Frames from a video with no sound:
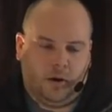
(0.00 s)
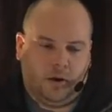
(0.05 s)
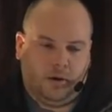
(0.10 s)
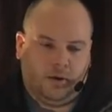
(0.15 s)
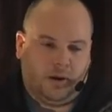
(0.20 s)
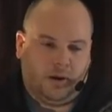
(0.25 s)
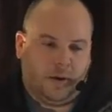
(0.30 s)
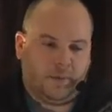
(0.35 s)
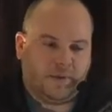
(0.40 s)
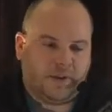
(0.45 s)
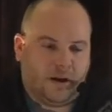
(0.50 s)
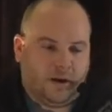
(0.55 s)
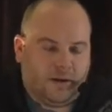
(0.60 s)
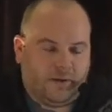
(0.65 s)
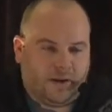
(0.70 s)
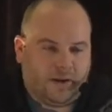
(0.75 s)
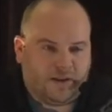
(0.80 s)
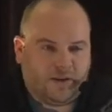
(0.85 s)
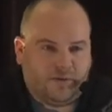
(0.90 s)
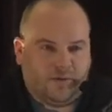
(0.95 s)
the upside on
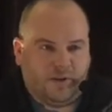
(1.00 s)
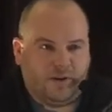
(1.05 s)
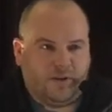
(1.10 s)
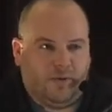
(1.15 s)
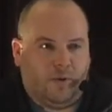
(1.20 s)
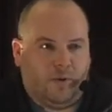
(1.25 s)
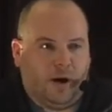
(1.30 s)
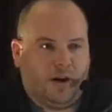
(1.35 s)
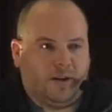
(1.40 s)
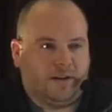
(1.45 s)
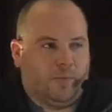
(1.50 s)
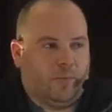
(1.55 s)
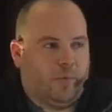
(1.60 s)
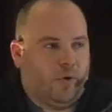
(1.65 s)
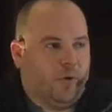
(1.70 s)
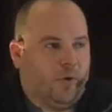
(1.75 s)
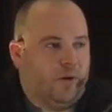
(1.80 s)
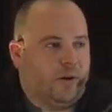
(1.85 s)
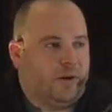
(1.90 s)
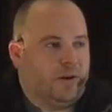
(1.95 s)
this, and the reason why it's
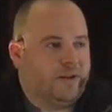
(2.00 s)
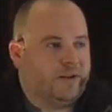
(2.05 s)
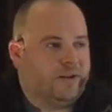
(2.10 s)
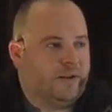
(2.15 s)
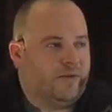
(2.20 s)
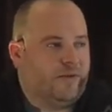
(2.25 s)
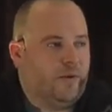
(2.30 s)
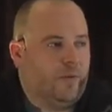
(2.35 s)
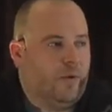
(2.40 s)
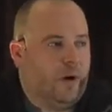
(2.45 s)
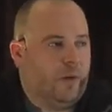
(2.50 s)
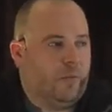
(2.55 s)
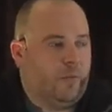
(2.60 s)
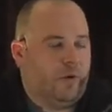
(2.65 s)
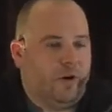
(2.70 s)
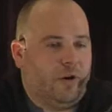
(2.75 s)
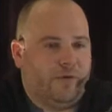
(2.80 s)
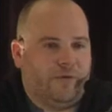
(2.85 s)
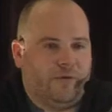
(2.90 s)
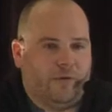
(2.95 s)
important, is if you want to
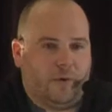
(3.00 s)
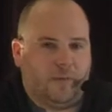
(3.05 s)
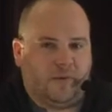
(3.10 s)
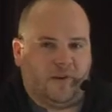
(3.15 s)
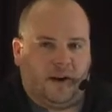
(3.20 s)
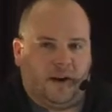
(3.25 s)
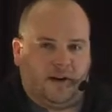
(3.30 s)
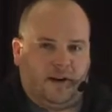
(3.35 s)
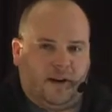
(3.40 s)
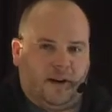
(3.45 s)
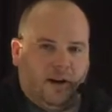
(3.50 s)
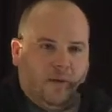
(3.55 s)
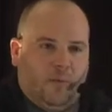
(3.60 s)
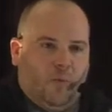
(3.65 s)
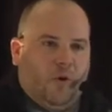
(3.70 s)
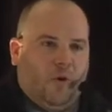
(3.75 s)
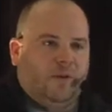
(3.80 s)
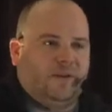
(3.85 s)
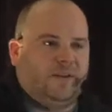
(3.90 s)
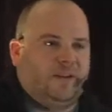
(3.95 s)
move from Titanium
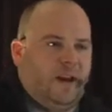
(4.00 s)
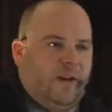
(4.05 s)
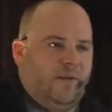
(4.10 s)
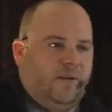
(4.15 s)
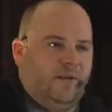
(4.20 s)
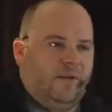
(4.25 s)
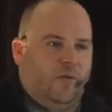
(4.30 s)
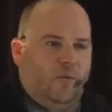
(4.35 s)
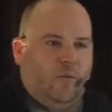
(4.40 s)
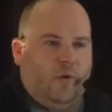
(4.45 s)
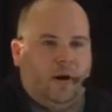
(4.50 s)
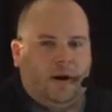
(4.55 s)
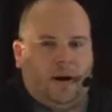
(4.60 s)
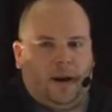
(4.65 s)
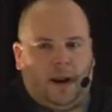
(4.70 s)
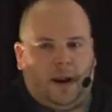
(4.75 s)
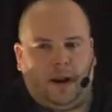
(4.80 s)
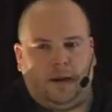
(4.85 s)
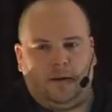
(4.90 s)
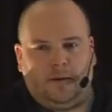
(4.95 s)
1.7 to
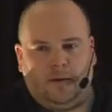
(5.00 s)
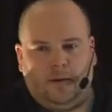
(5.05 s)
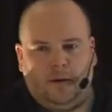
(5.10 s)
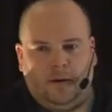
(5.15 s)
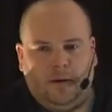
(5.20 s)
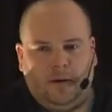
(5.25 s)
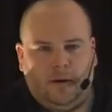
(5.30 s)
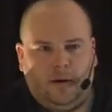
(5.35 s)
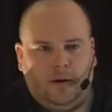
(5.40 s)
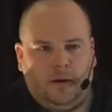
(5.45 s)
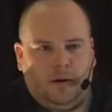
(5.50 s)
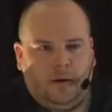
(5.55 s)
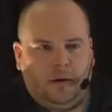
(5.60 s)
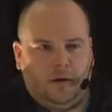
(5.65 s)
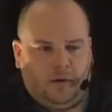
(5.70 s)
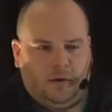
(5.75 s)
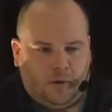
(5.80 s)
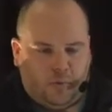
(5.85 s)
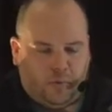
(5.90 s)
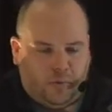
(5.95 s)
1.8,
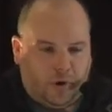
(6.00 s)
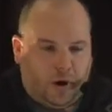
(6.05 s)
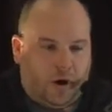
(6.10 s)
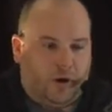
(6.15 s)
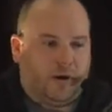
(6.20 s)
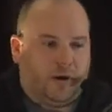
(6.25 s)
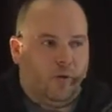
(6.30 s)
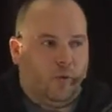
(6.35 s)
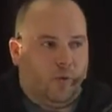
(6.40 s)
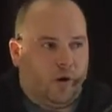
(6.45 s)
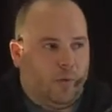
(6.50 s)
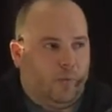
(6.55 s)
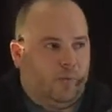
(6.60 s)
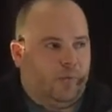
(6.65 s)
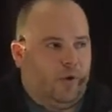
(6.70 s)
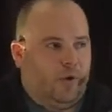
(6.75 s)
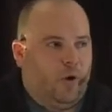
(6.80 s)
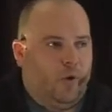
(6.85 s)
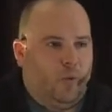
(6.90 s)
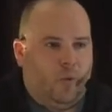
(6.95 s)
you're probably going to want to
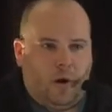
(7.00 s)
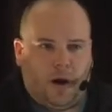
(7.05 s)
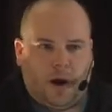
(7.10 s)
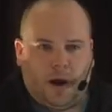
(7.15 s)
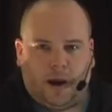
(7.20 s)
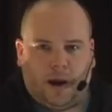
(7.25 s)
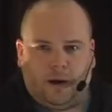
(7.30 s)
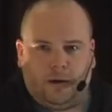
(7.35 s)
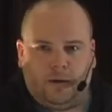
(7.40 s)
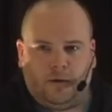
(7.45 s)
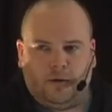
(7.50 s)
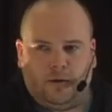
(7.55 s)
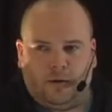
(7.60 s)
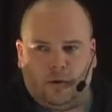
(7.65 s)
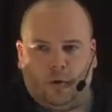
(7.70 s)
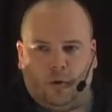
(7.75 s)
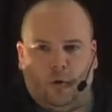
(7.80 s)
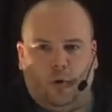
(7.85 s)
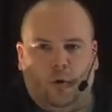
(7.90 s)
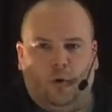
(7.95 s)
blow away
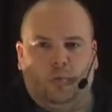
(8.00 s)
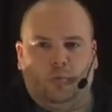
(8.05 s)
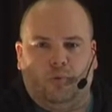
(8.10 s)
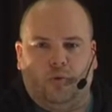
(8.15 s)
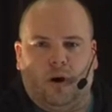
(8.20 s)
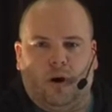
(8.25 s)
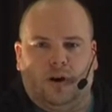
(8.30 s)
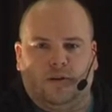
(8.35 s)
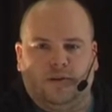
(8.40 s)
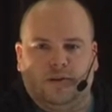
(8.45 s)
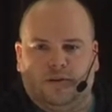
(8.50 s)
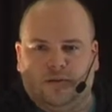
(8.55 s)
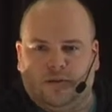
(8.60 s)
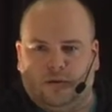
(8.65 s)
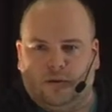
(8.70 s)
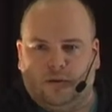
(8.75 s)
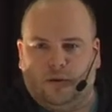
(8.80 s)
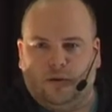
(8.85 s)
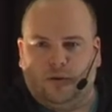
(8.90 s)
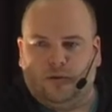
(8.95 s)
your old project
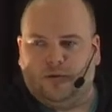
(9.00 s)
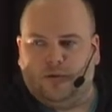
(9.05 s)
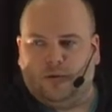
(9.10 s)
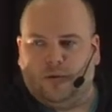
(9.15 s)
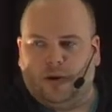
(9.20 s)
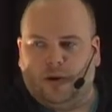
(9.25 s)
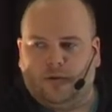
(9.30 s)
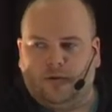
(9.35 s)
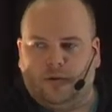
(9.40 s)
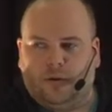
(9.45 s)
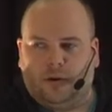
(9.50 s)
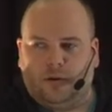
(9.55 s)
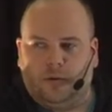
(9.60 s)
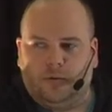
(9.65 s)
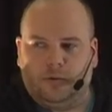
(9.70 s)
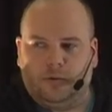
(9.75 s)
in your old directory.